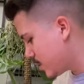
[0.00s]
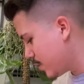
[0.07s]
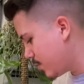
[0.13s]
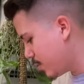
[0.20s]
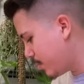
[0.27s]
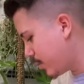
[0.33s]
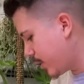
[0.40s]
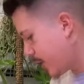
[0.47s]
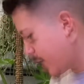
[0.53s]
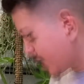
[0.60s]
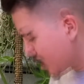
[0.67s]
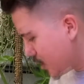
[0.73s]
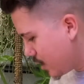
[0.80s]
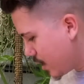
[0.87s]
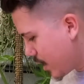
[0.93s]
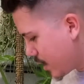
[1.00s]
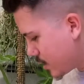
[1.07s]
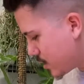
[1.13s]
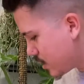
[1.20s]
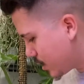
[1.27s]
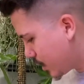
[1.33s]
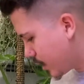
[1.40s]
of the plant,
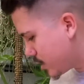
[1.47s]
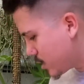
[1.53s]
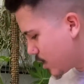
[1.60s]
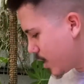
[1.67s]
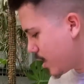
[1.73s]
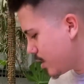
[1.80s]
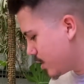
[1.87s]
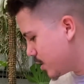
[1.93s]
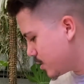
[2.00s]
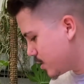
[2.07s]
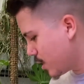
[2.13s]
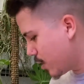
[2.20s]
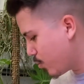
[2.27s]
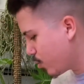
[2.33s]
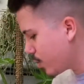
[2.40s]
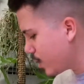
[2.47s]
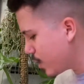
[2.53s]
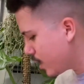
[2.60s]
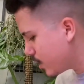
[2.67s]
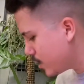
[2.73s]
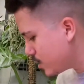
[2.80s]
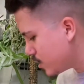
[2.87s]
yes, let's cut this up. We're gonna
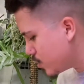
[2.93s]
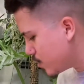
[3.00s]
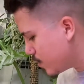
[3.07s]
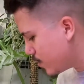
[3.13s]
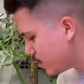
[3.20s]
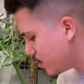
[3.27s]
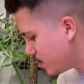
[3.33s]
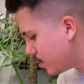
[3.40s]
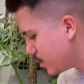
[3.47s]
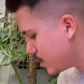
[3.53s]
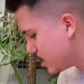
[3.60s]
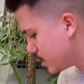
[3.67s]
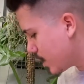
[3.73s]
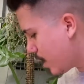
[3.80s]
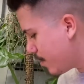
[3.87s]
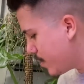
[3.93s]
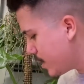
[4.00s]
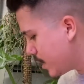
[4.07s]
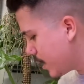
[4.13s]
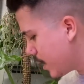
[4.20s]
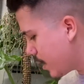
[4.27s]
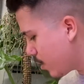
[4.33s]
cut this into a few pieces. I'm gonna
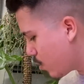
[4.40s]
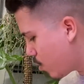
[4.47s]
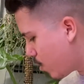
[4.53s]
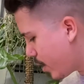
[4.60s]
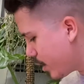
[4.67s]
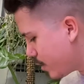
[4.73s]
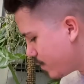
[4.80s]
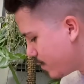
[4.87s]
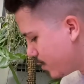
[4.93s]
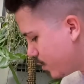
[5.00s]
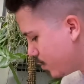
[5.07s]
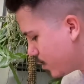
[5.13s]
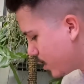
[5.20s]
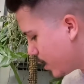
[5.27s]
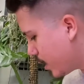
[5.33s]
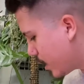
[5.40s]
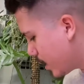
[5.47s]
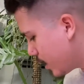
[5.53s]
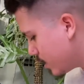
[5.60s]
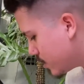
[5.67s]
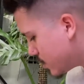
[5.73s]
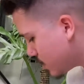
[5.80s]
get quite a few
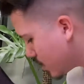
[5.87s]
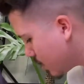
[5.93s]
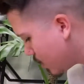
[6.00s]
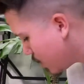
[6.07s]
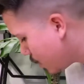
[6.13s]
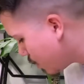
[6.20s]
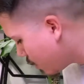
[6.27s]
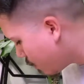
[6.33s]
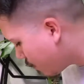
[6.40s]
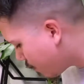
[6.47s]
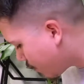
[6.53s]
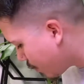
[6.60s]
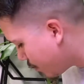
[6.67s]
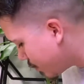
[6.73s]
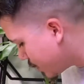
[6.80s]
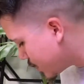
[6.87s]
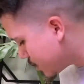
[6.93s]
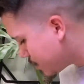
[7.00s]
cuttings from this